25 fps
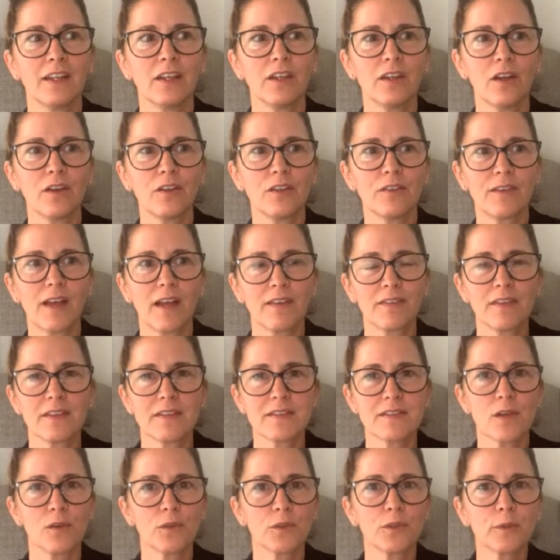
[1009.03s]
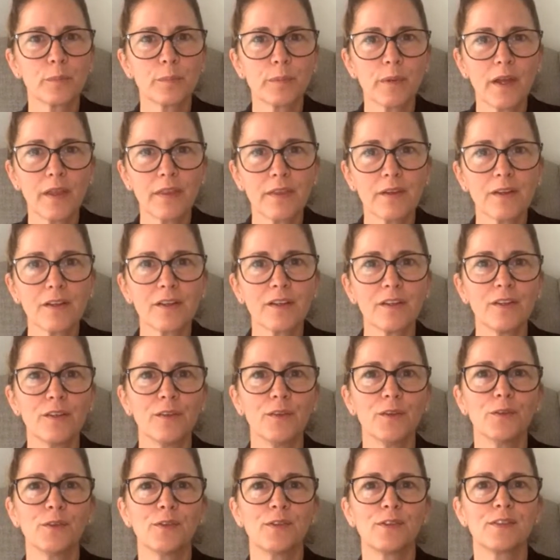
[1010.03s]
You know, you've got this older brother
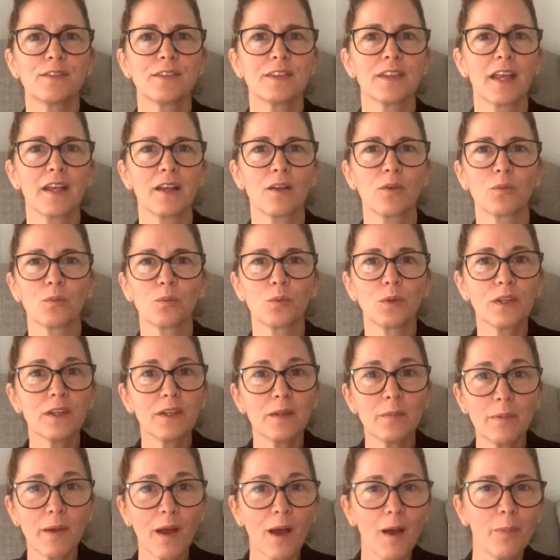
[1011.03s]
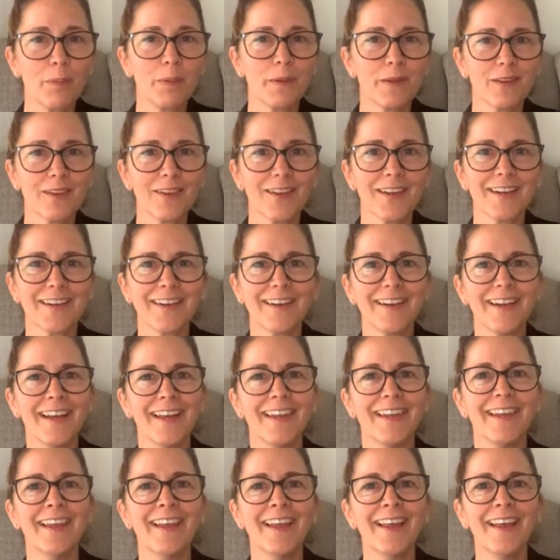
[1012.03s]
who's like really popular
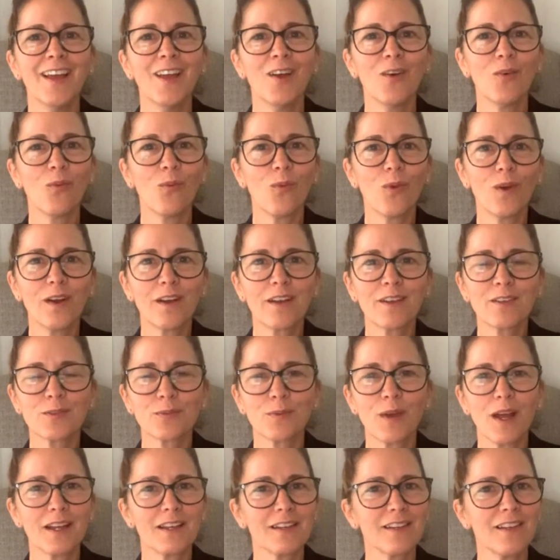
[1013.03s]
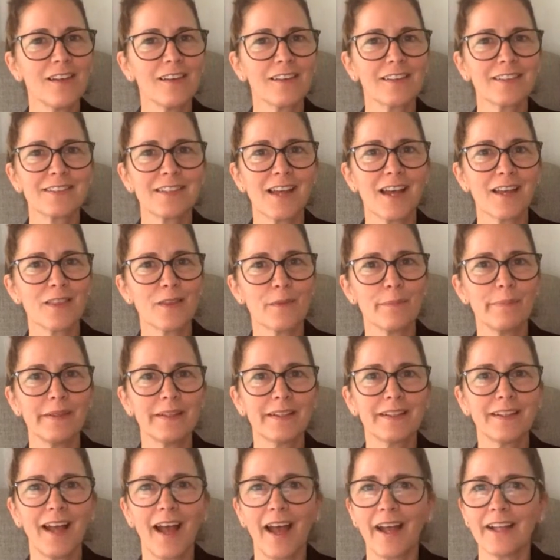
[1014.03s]
and works right alongside the
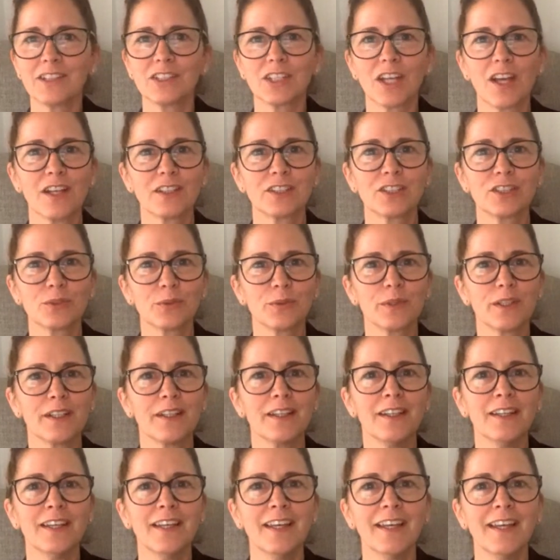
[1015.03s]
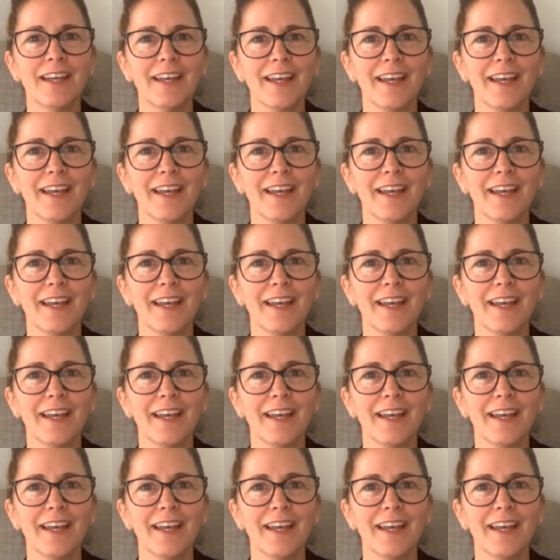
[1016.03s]
big guy Joshua,